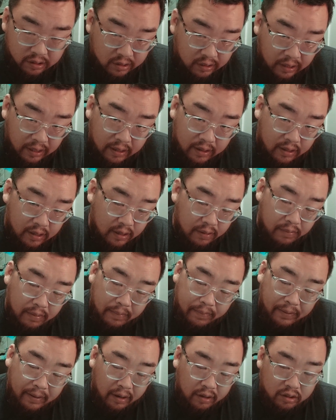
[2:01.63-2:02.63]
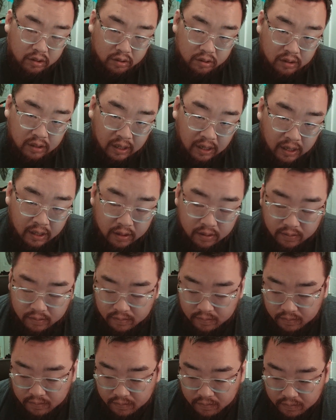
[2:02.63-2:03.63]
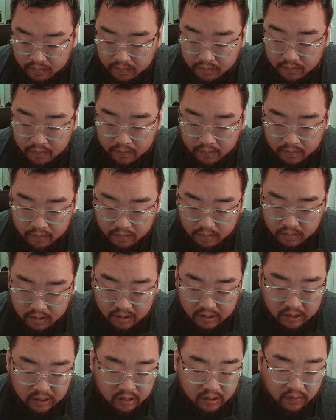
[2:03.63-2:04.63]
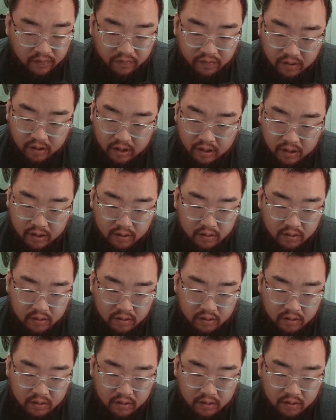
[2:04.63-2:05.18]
say that my parents are not schizophrenic.